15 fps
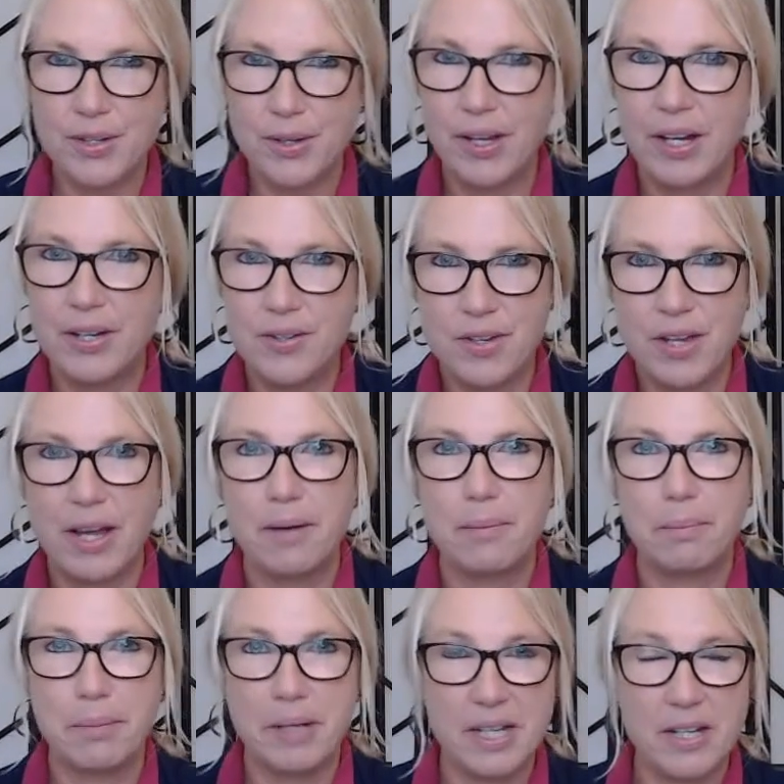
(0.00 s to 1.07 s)
so that's that
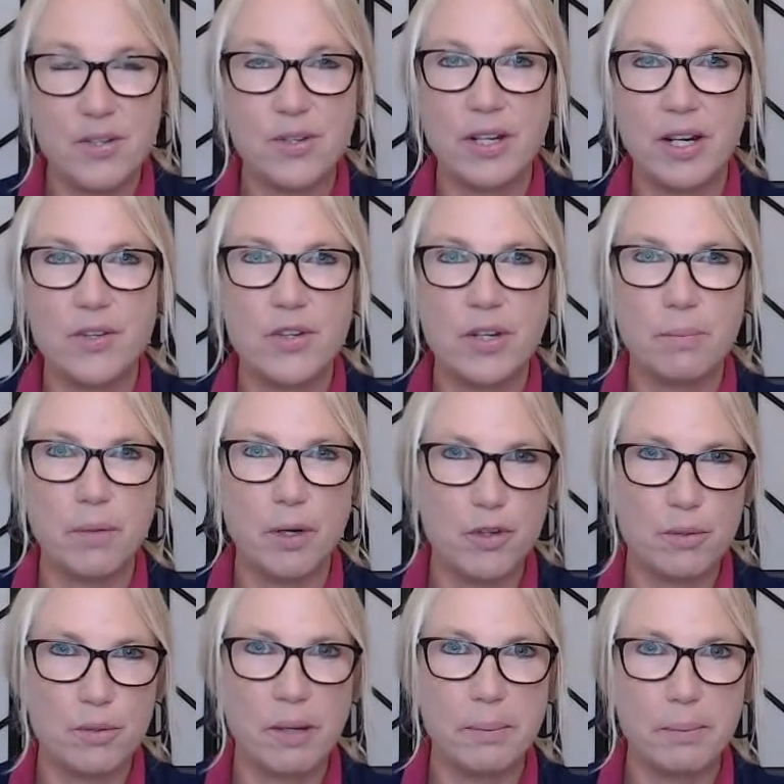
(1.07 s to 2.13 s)
peace that I said
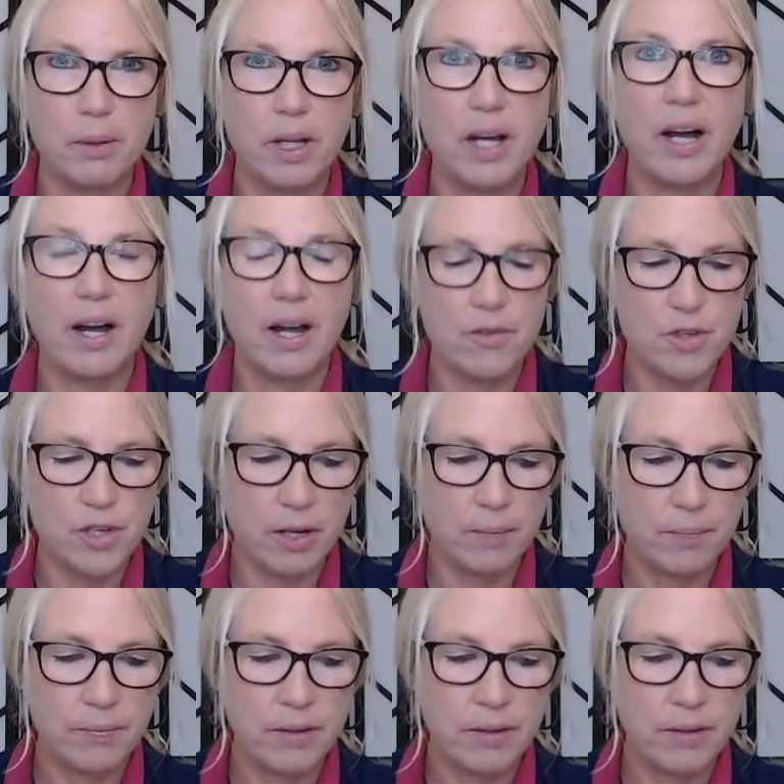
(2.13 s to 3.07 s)
most people are after,